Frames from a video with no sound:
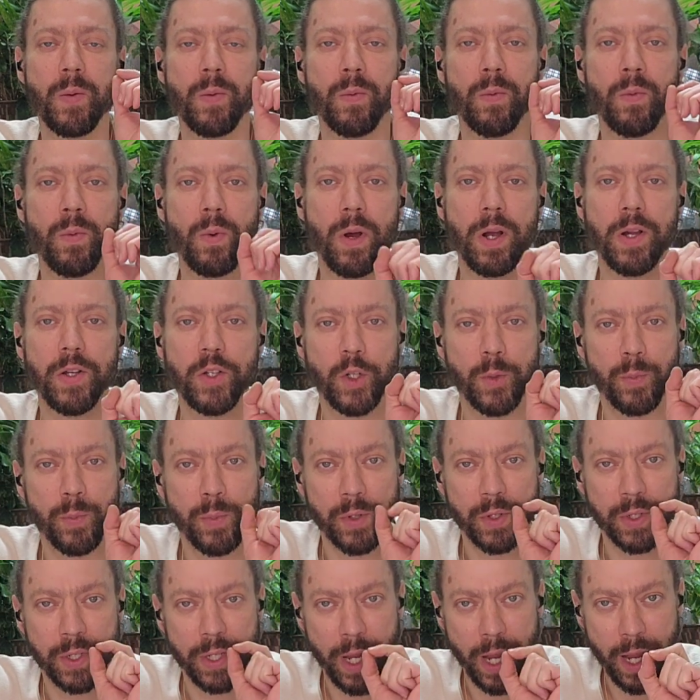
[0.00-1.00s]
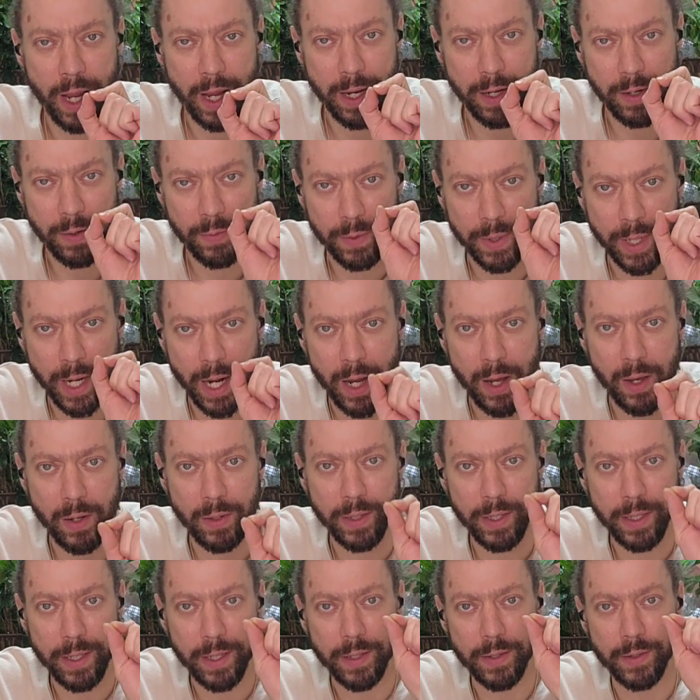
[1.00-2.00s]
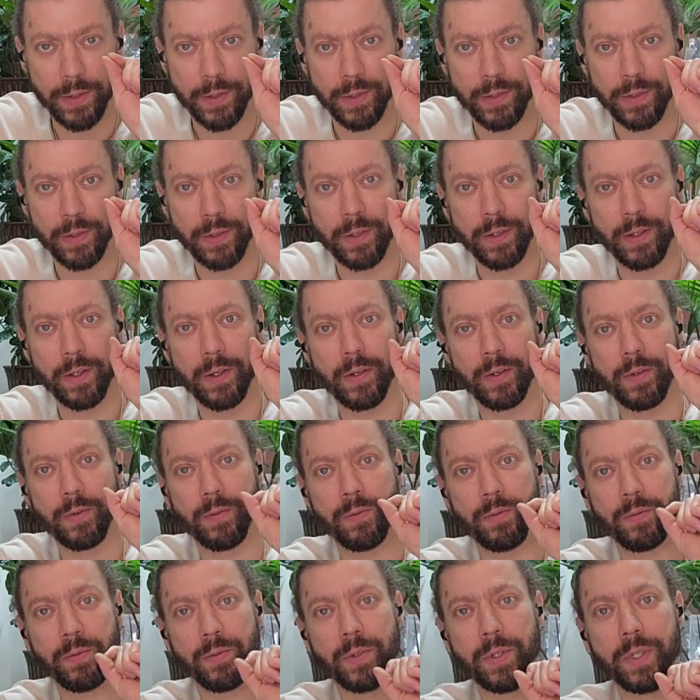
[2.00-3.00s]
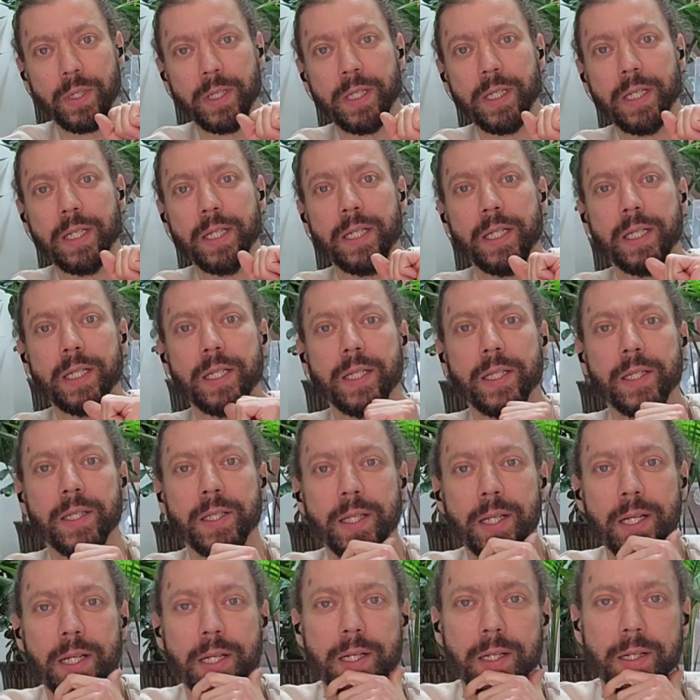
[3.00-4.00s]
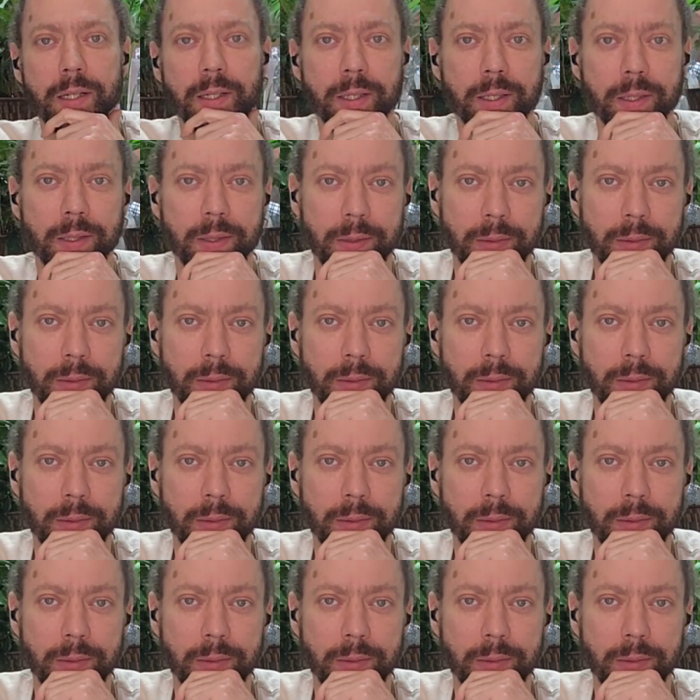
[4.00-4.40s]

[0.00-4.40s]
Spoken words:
want to pretend reality is really there.